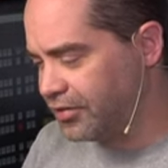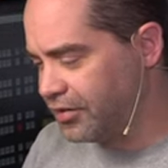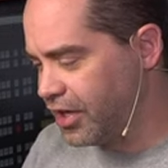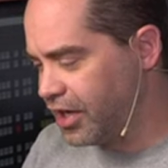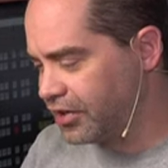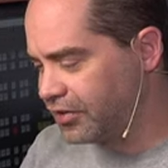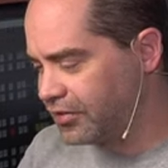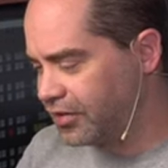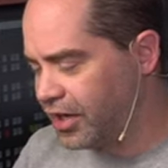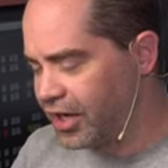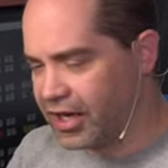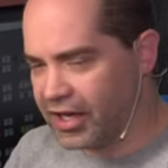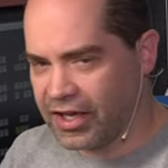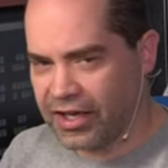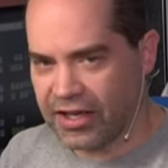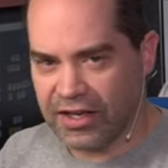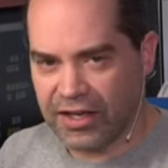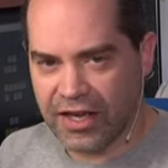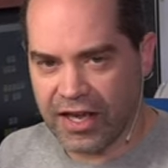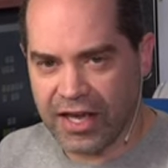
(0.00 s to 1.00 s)
X
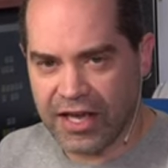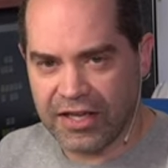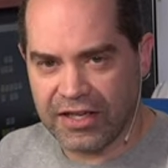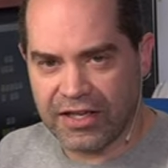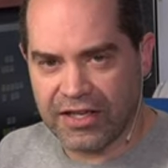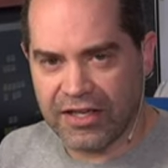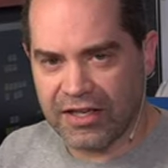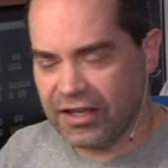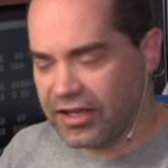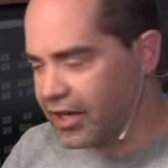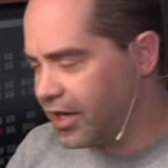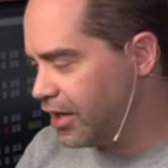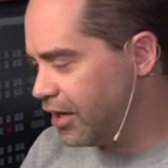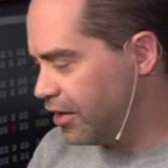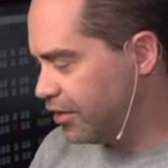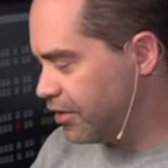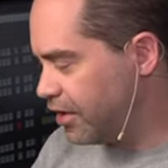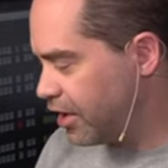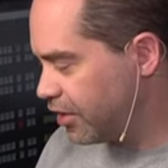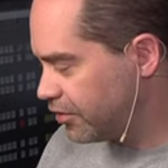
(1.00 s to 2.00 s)
K eighty,
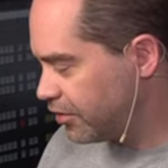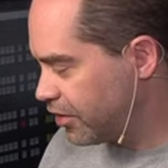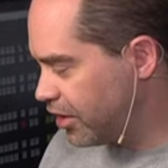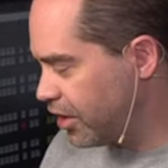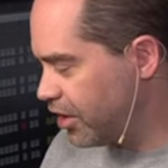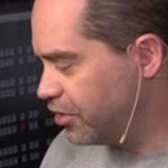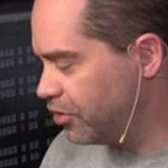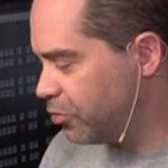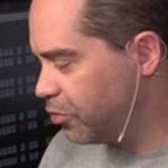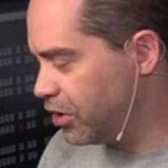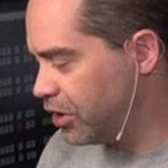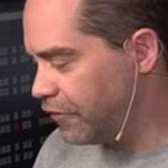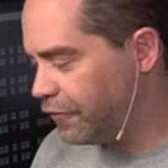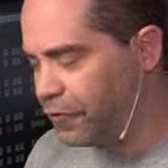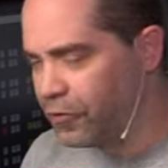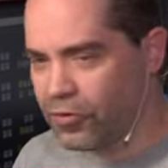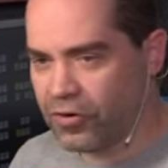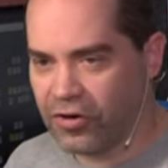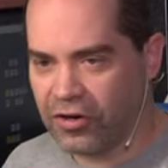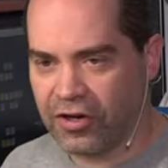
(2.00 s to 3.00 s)
and X K
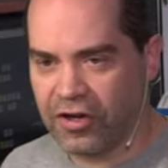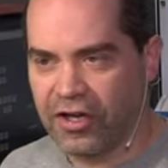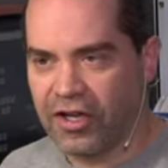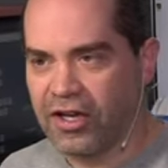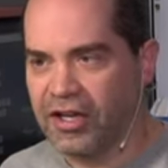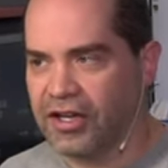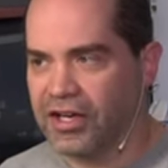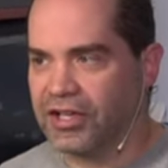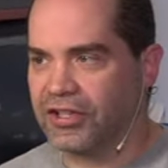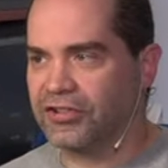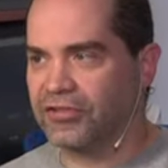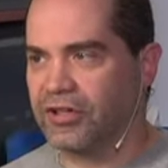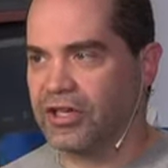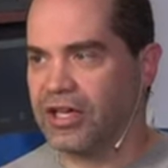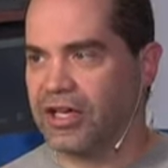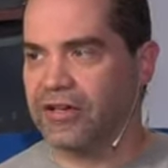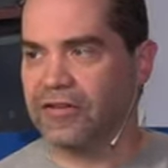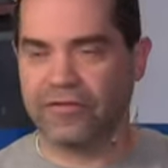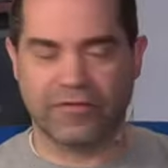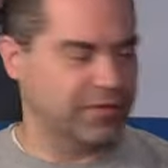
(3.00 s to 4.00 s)
twenty-four. I also
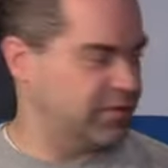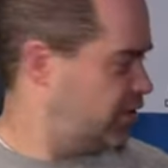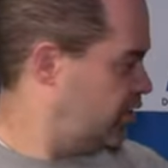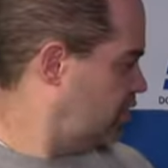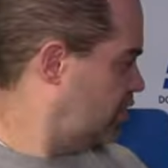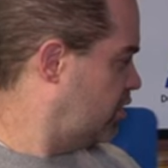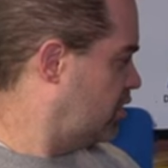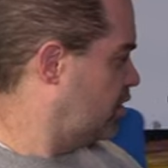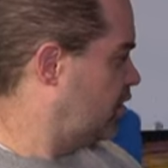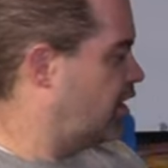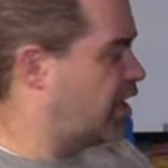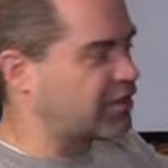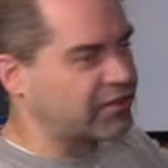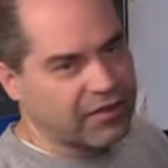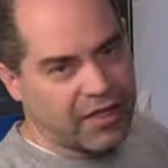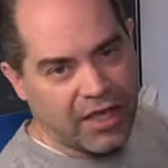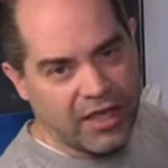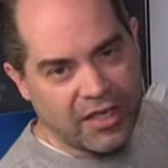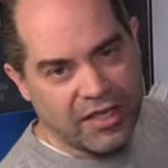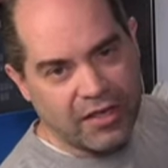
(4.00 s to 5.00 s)
have X
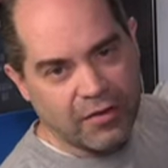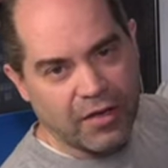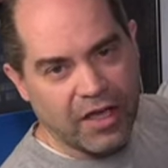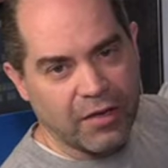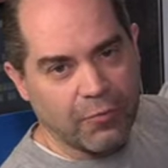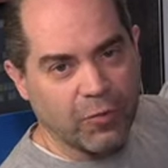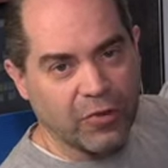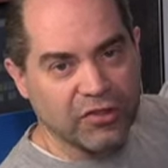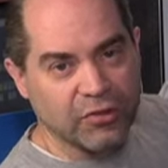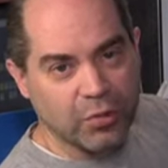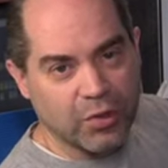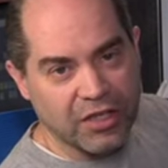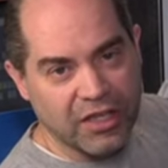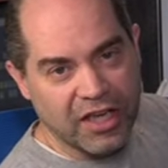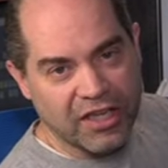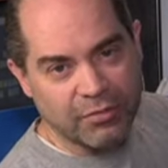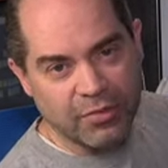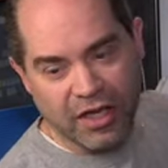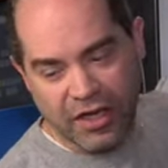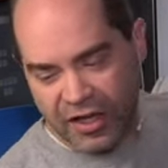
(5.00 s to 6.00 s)
K E one
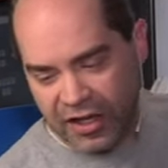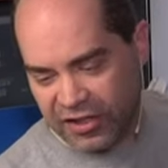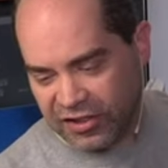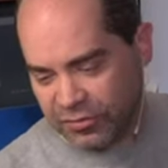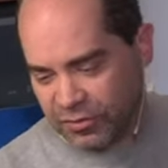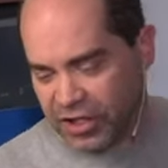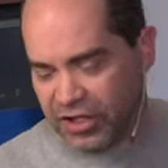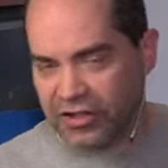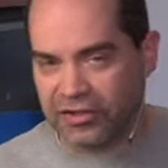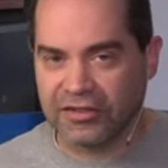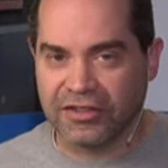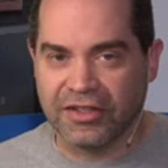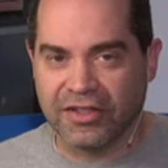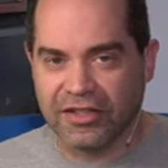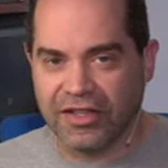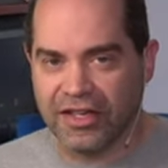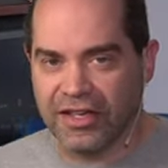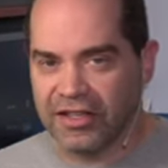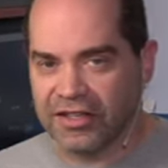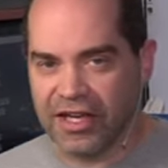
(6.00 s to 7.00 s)
twenty-eight behind me,
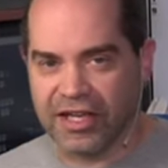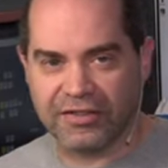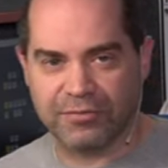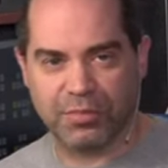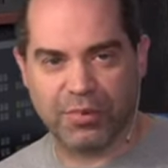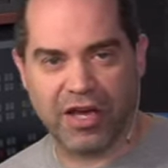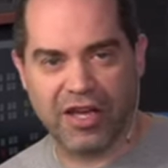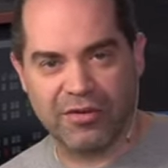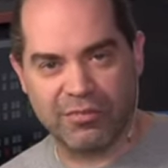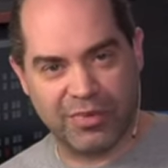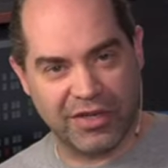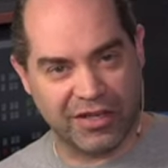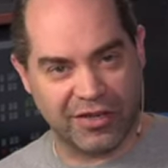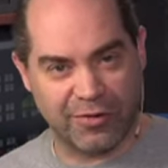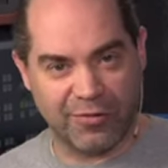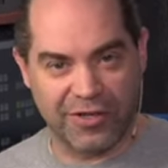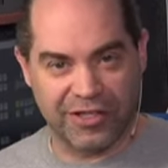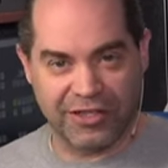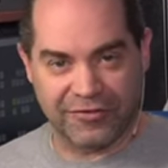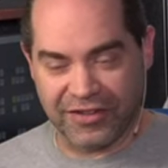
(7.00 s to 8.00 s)
and I'd buy a bigger
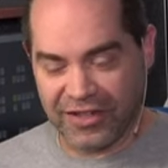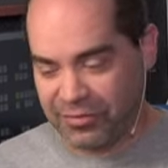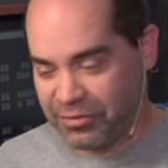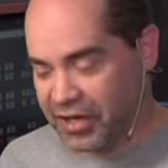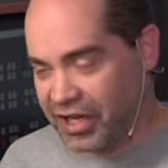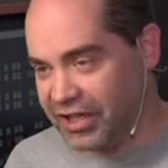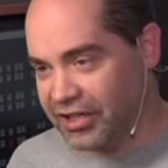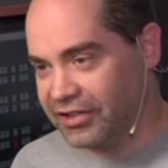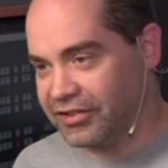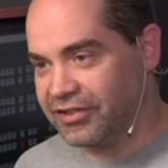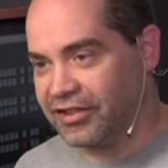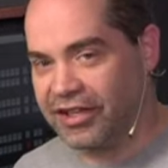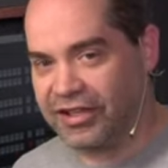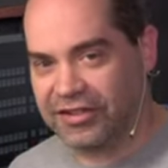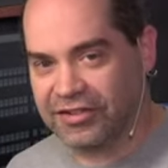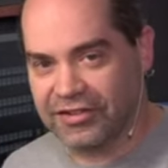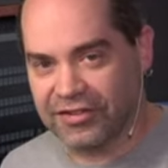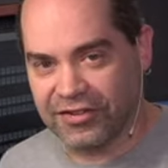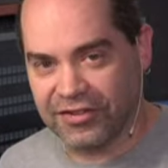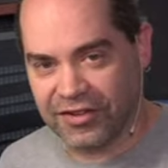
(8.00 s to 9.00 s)
one if they made it. Like,
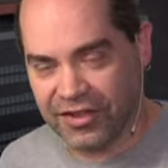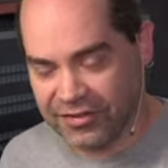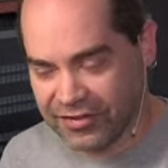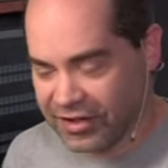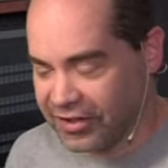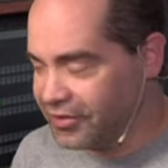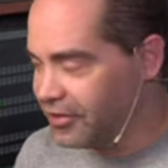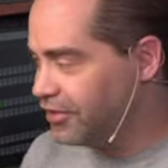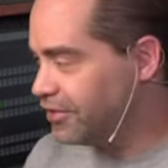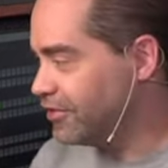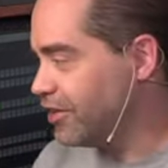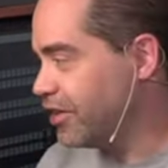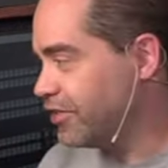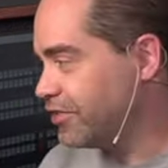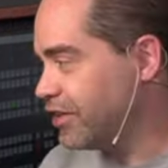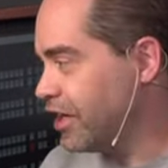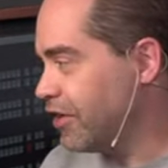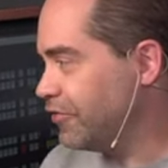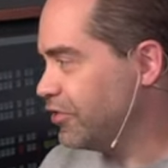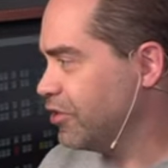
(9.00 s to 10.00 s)
it's, it's nice to
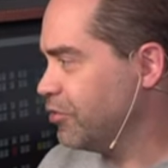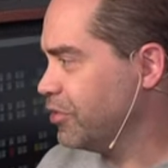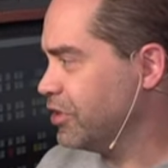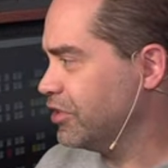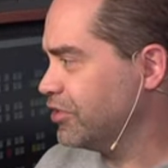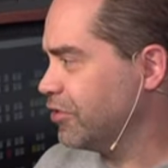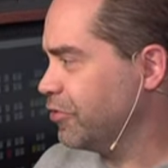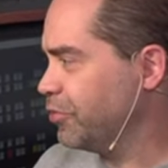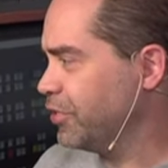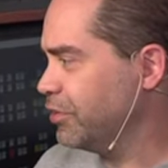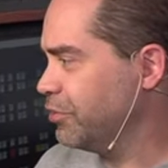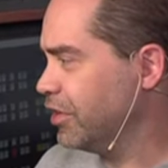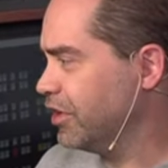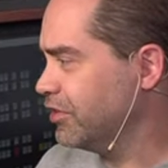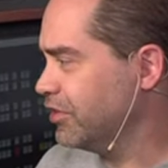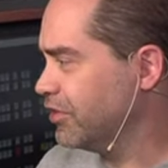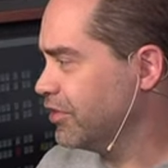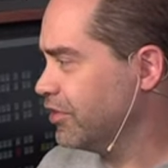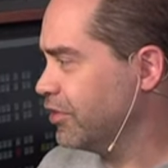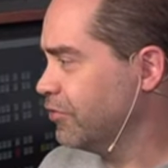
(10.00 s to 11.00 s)
have so many, so many
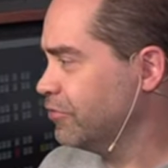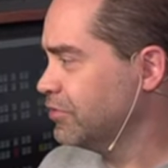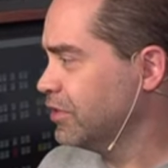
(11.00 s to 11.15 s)
buttons. So.